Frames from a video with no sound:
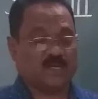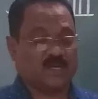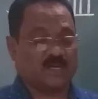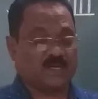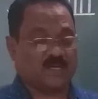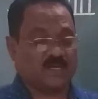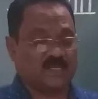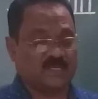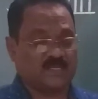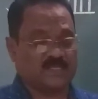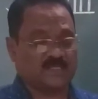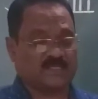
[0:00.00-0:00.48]

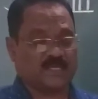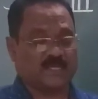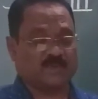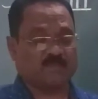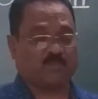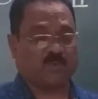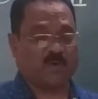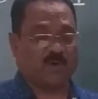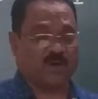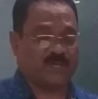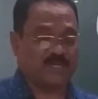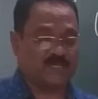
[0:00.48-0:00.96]
Gulls
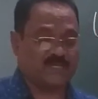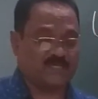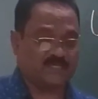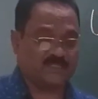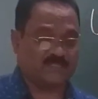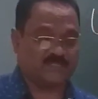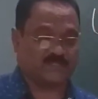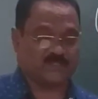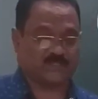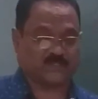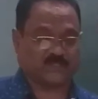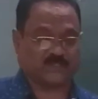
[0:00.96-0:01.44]
and
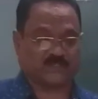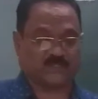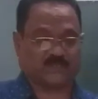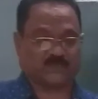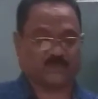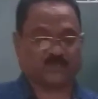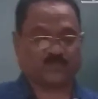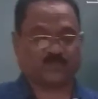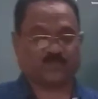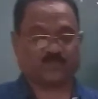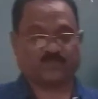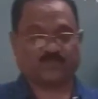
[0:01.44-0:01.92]
boys
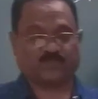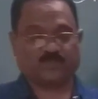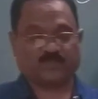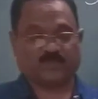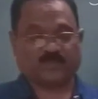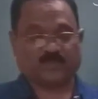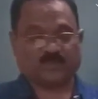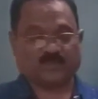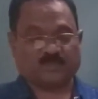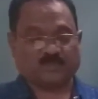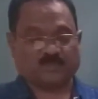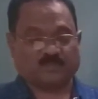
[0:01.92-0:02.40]

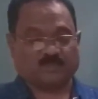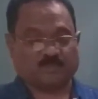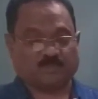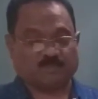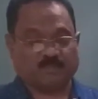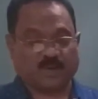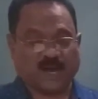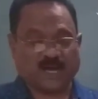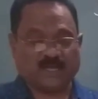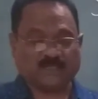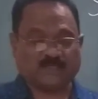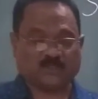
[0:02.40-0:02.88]

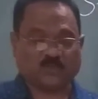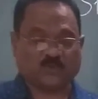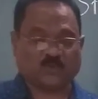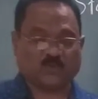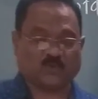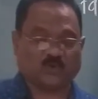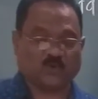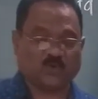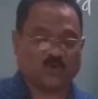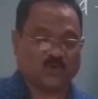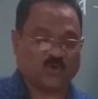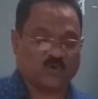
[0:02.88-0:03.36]

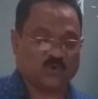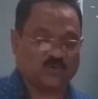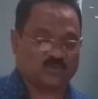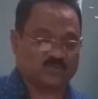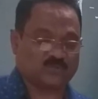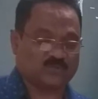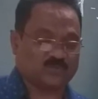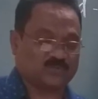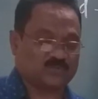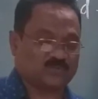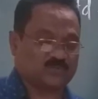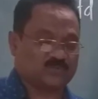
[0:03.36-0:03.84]
bark
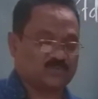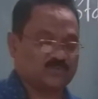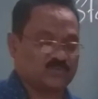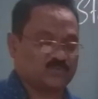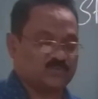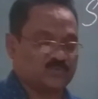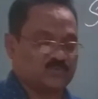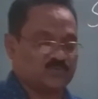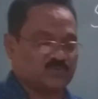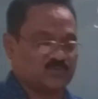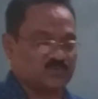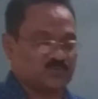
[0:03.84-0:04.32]

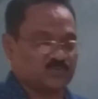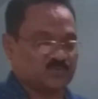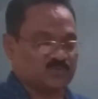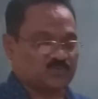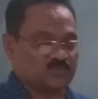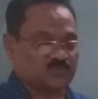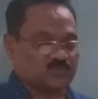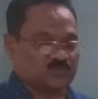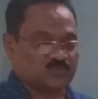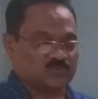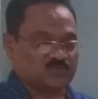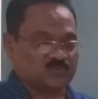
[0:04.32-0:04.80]

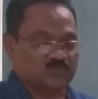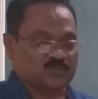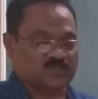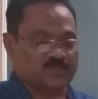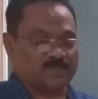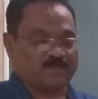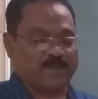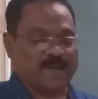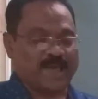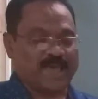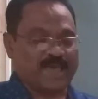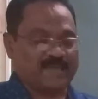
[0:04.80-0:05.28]
close to
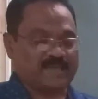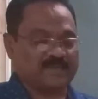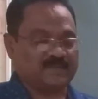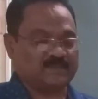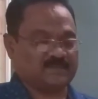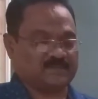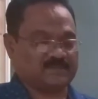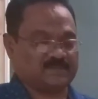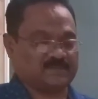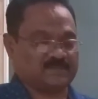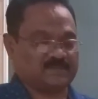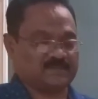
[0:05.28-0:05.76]
the bank,
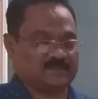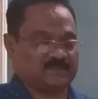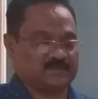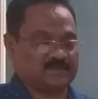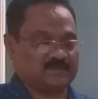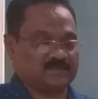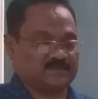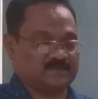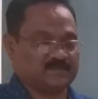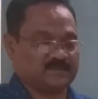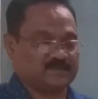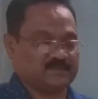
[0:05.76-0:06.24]

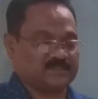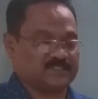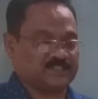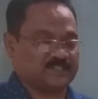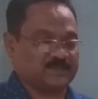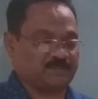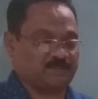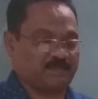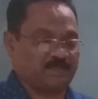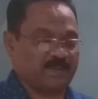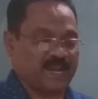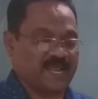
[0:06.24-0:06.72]

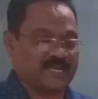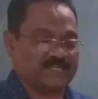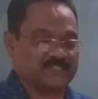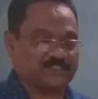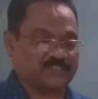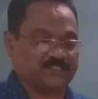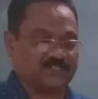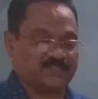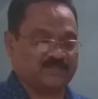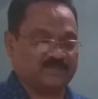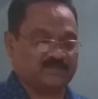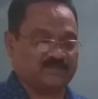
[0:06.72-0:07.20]

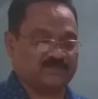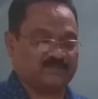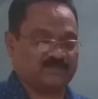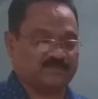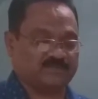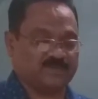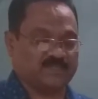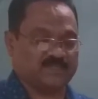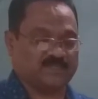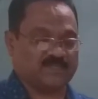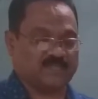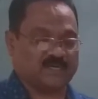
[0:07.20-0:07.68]
splashing
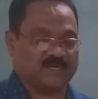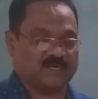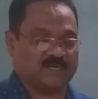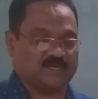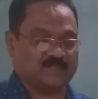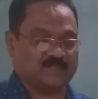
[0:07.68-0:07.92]
with the